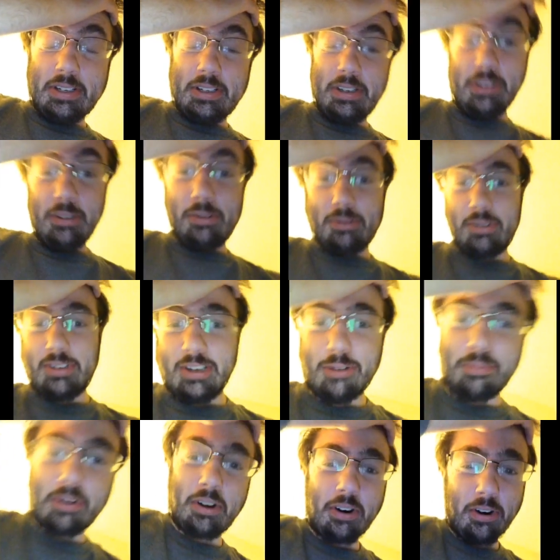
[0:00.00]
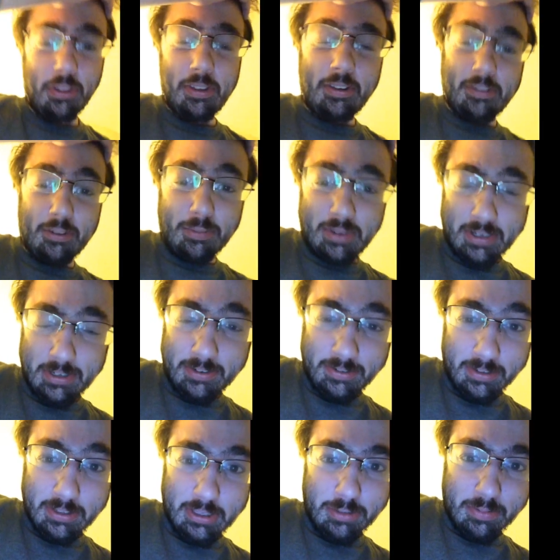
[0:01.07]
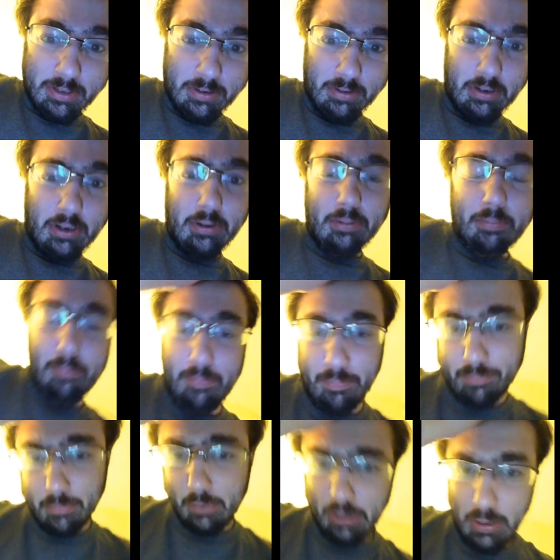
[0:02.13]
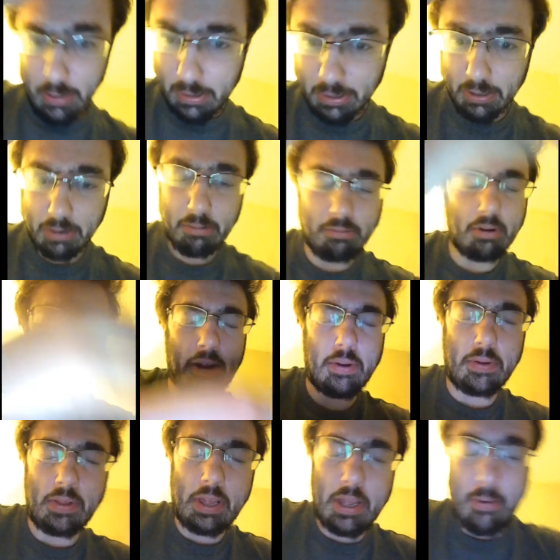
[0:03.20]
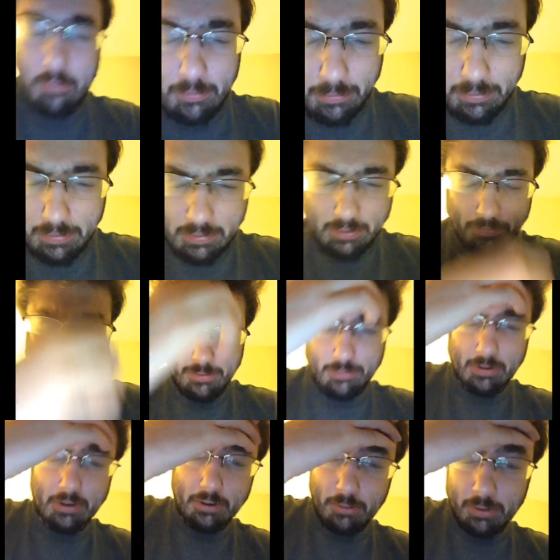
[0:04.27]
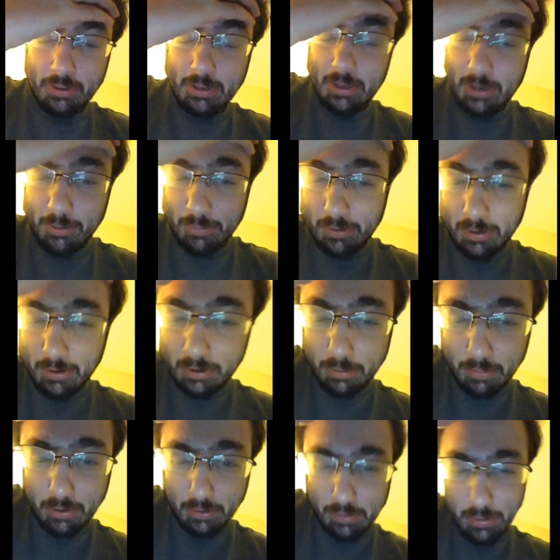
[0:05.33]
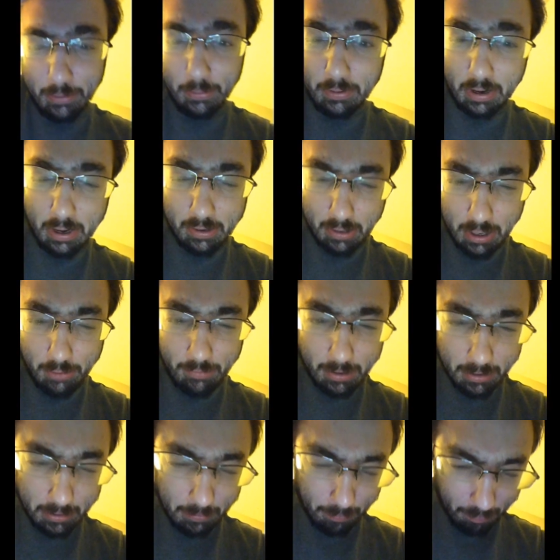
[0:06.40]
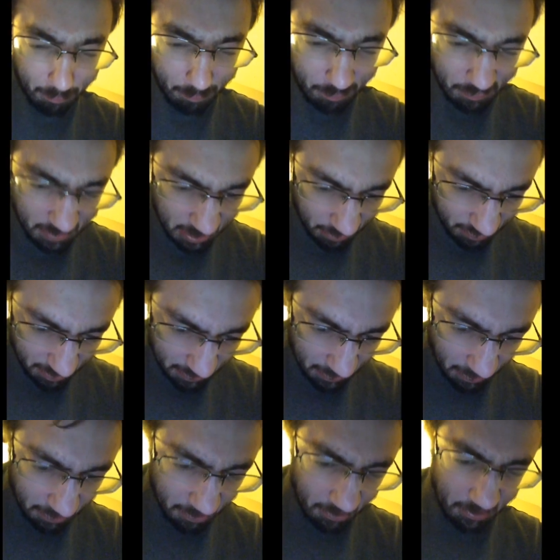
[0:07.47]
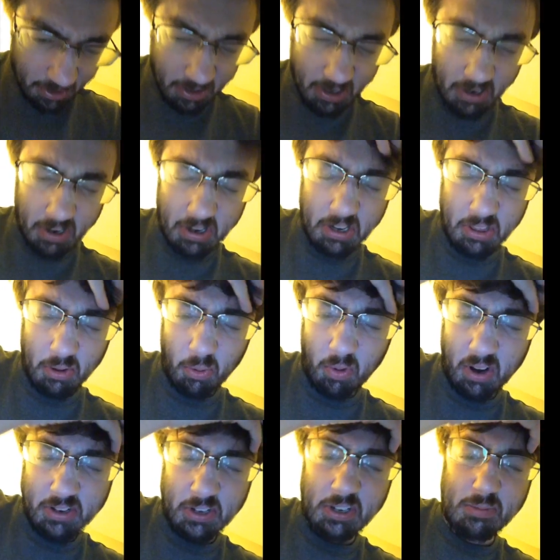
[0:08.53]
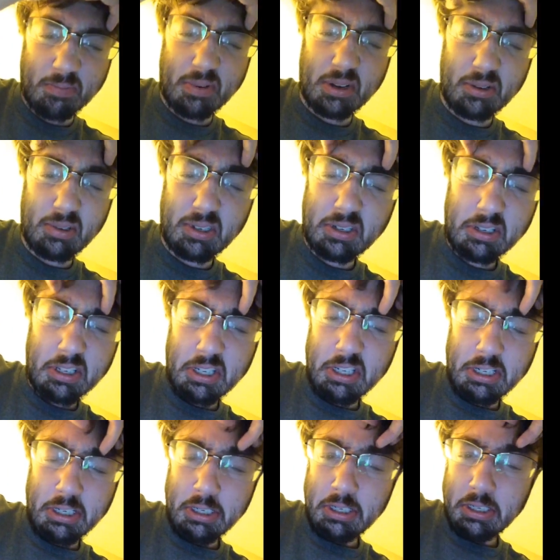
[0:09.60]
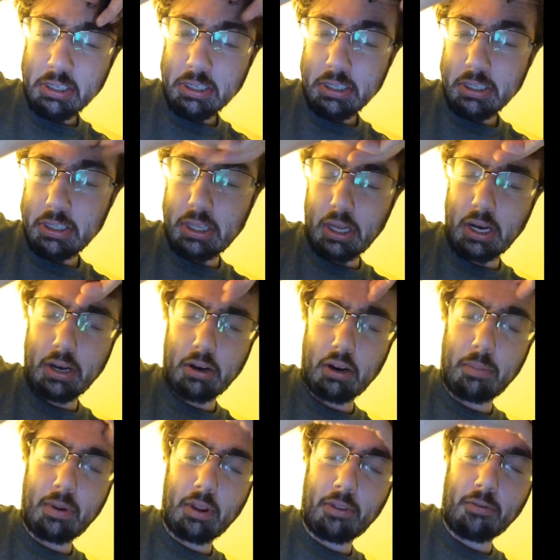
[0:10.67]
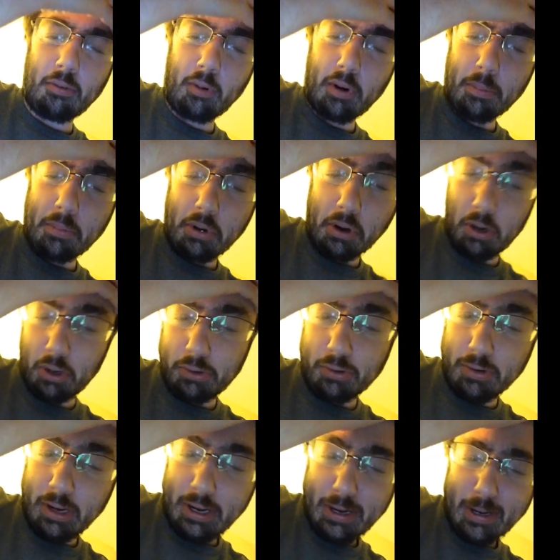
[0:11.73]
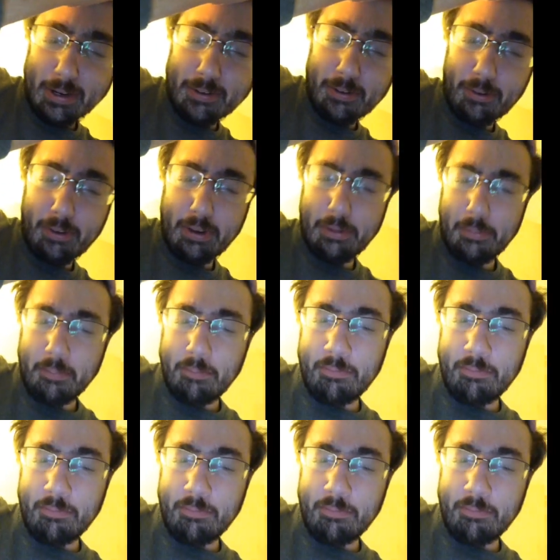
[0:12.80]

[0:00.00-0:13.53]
a new set of McCarthyism actually that's been going on. Oh, actually, if you want to know what the heck I'm talking about, I read an article in the Washington Post that I heard about through Alternet actually.